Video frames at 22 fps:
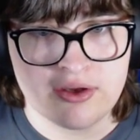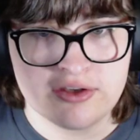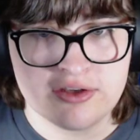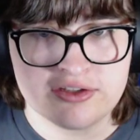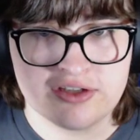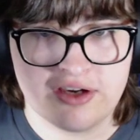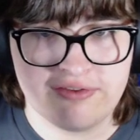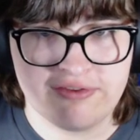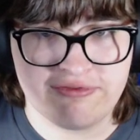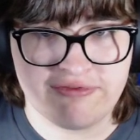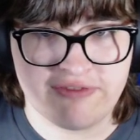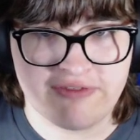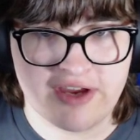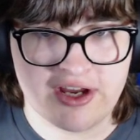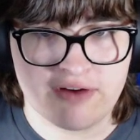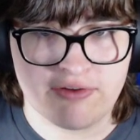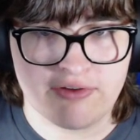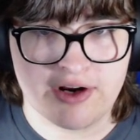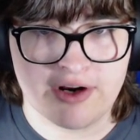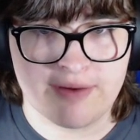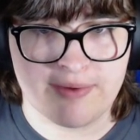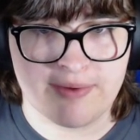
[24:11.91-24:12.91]
So I've found
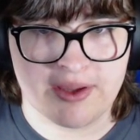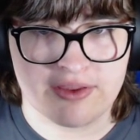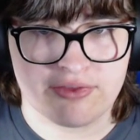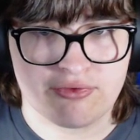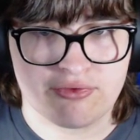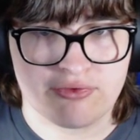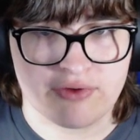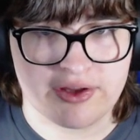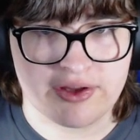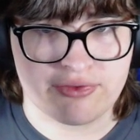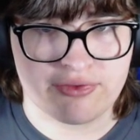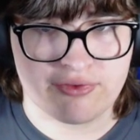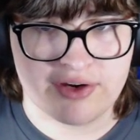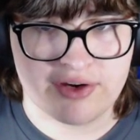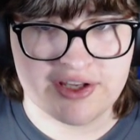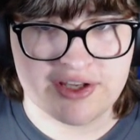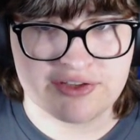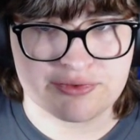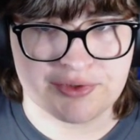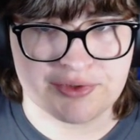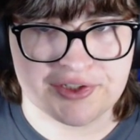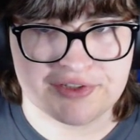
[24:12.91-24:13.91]
around about
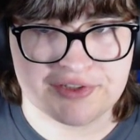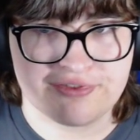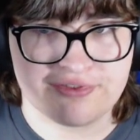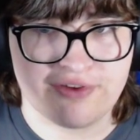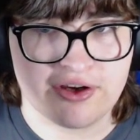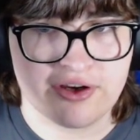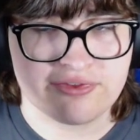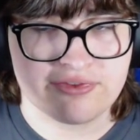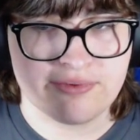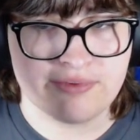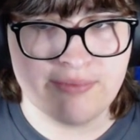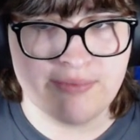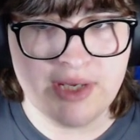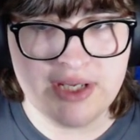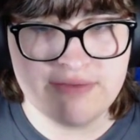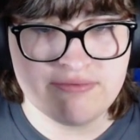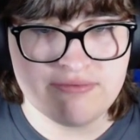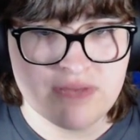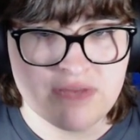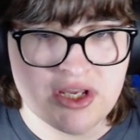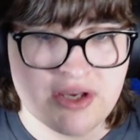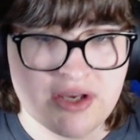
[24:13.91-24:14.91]
3/3s worked fine for me,
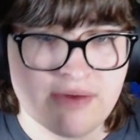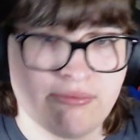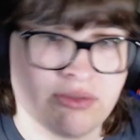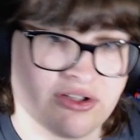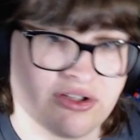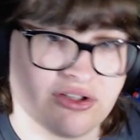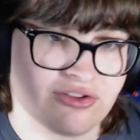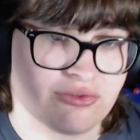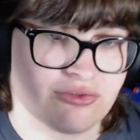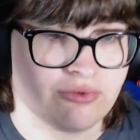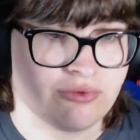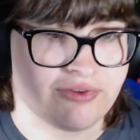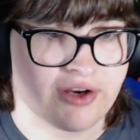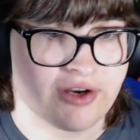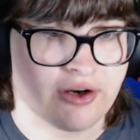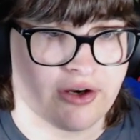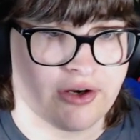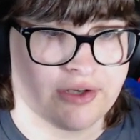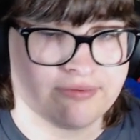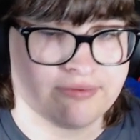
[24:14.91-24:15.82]
but this will vary.